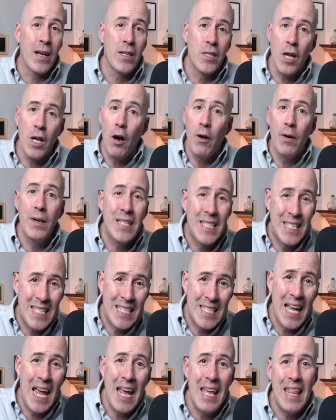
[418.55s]
Sorry to
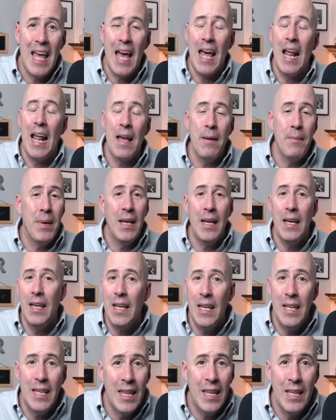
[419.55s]
say that. I mean,
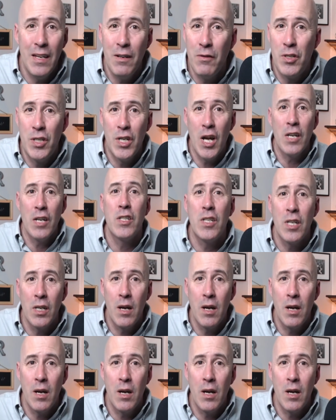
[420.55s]
you're just a